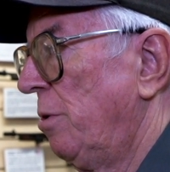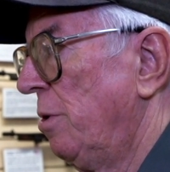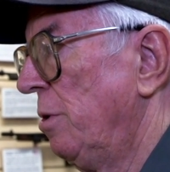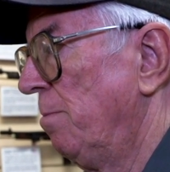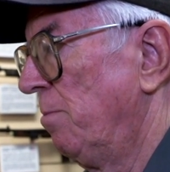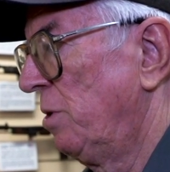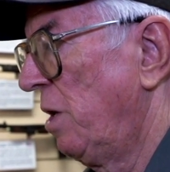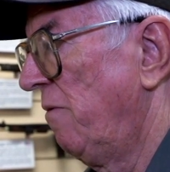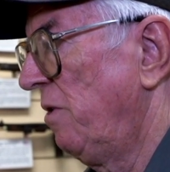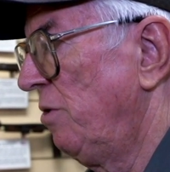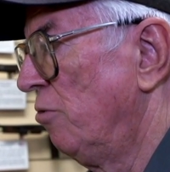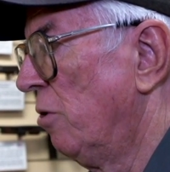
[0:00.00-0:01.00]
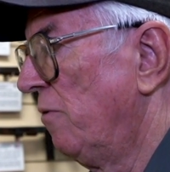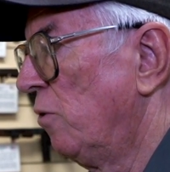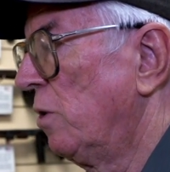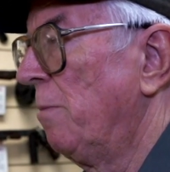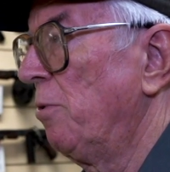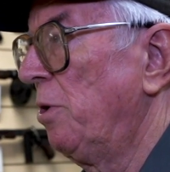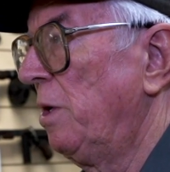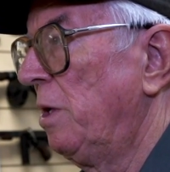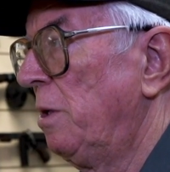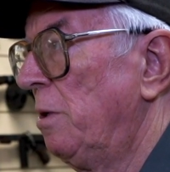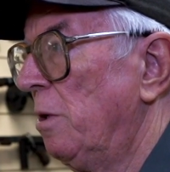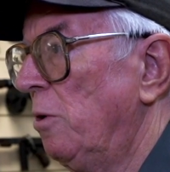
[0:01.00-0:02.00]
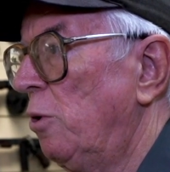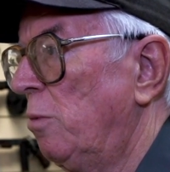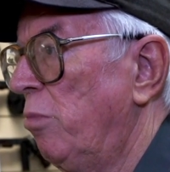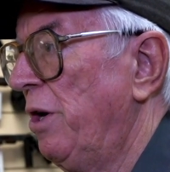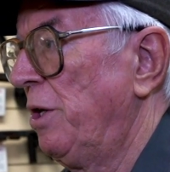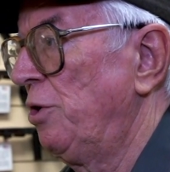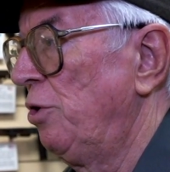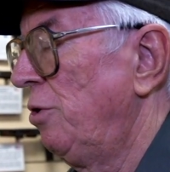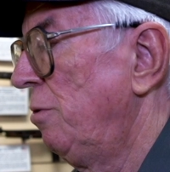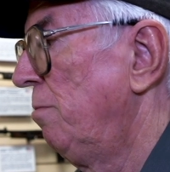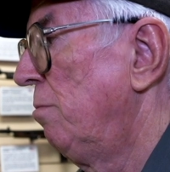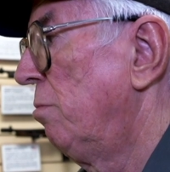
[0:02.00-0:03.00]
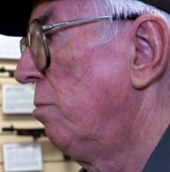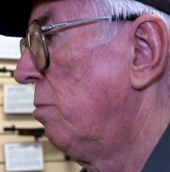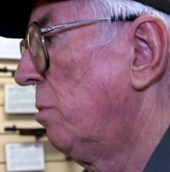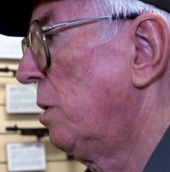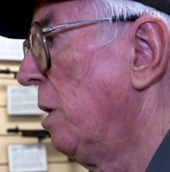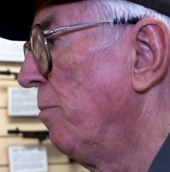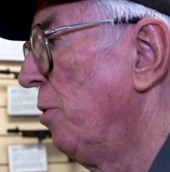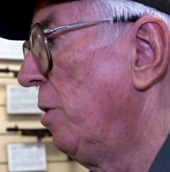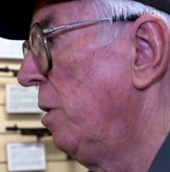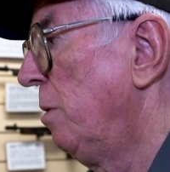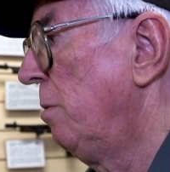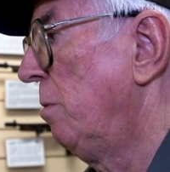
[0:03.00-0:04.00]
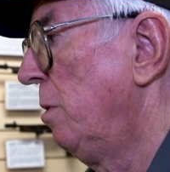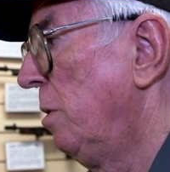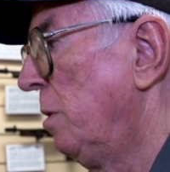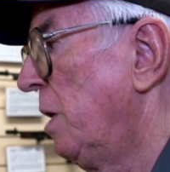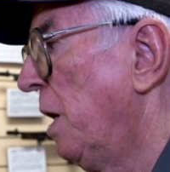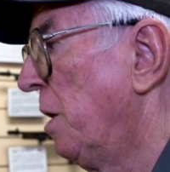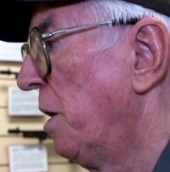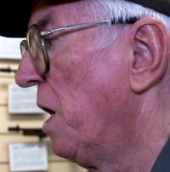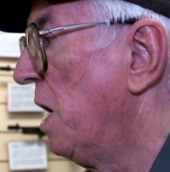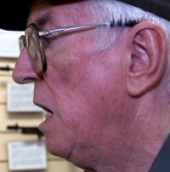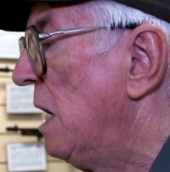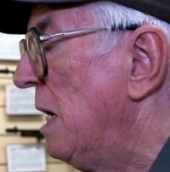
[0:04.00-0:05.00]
the Savage Rifle Company and the Long Branch Company in Canada,